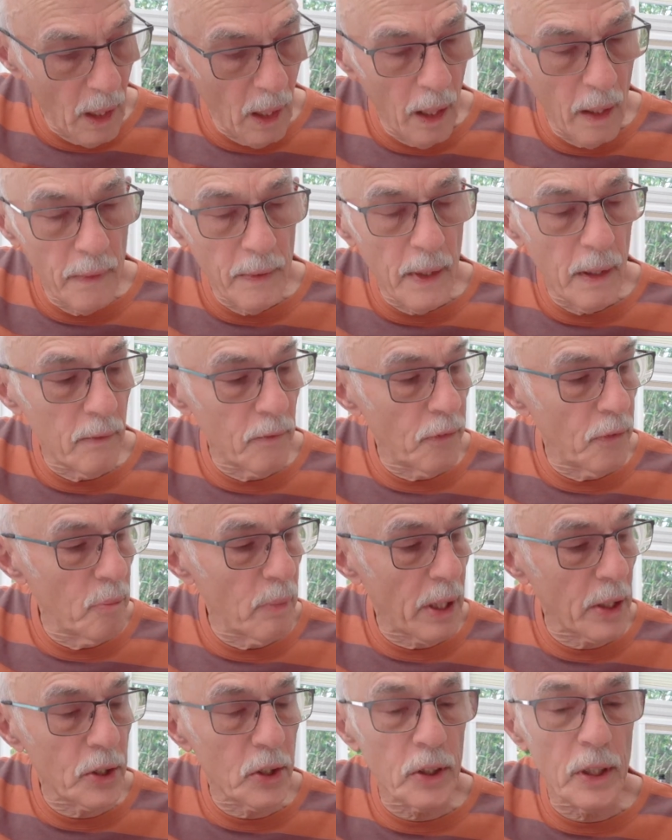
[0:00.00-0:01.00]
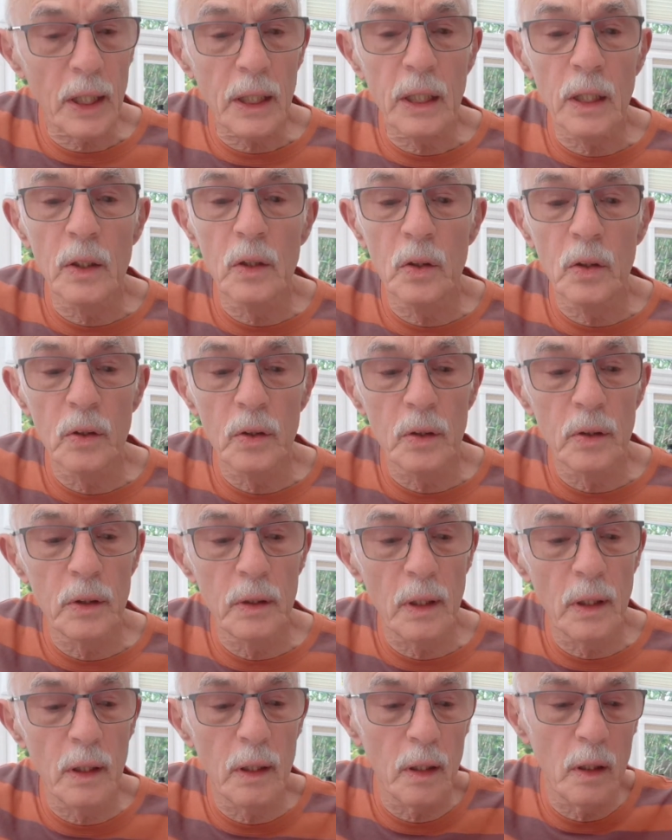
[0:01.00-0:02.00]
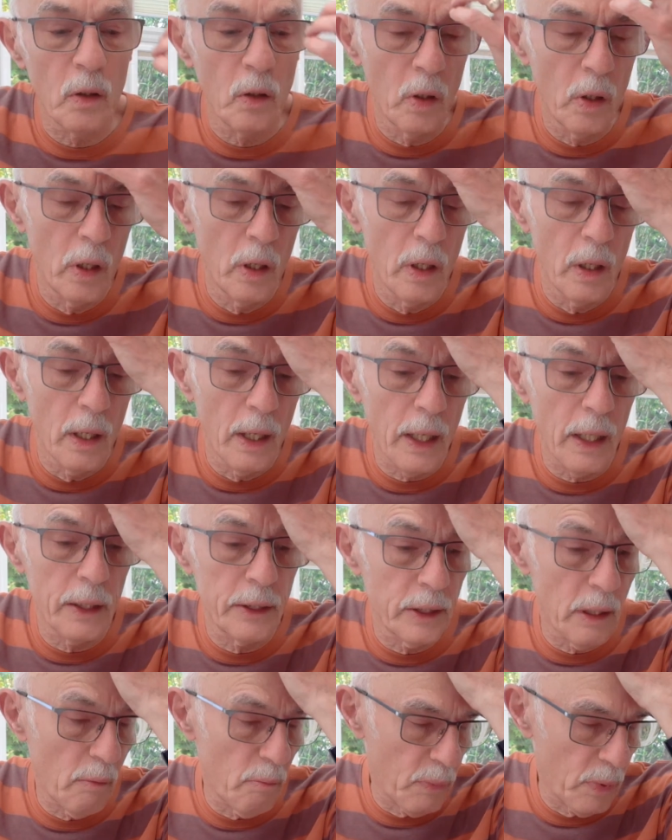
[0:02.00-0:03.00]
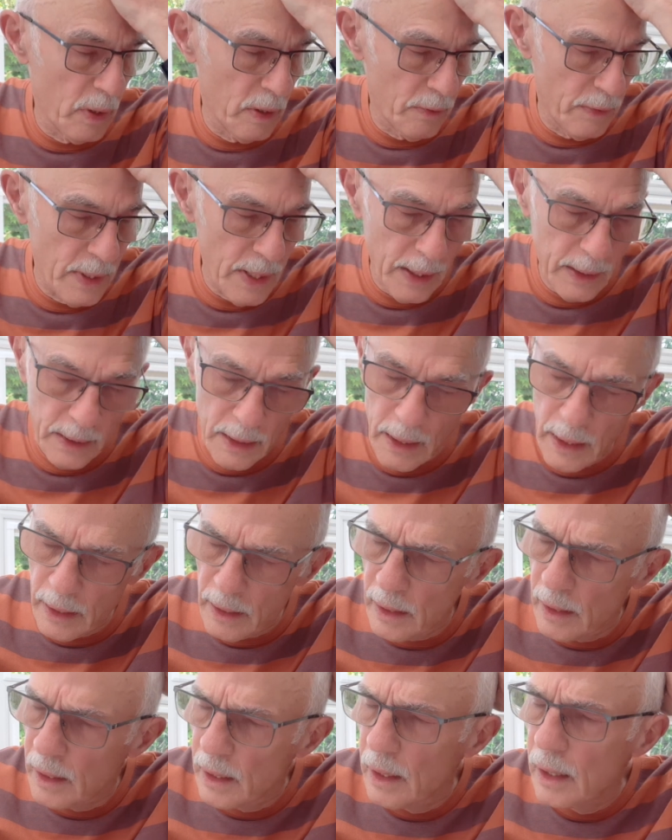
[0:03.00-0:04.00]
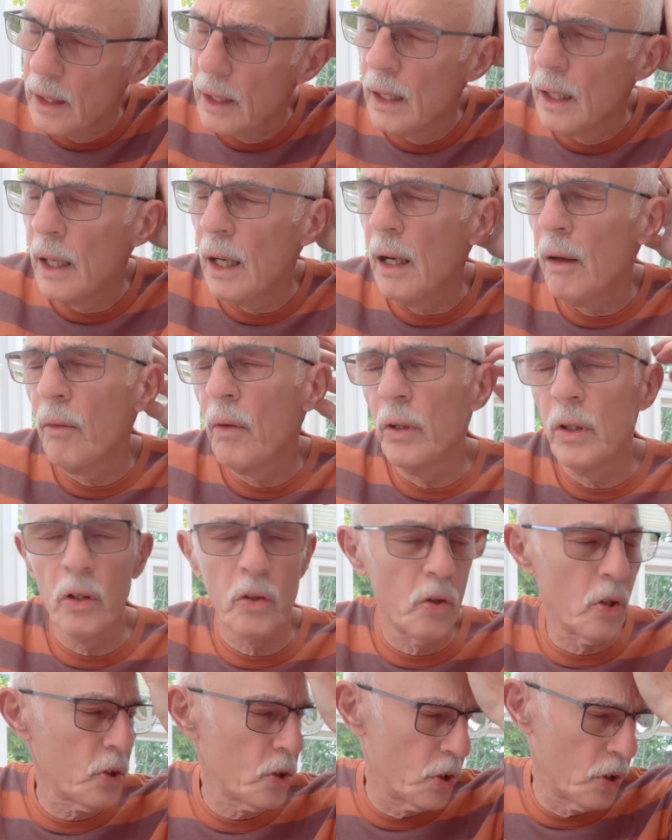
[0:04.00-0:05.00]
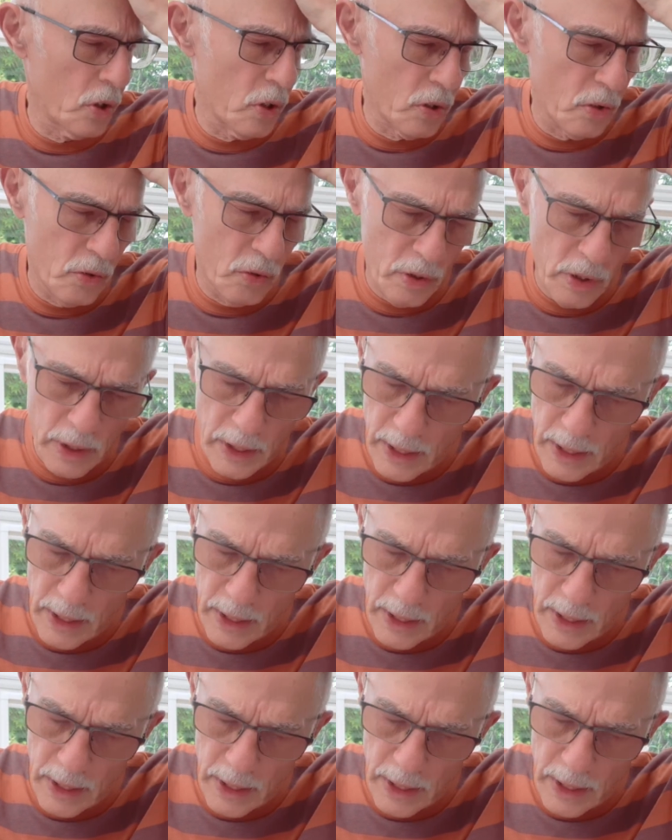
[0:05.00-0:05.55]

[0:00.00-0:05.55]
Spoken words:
And then for my second example of DADGAD, I'm going to cross genre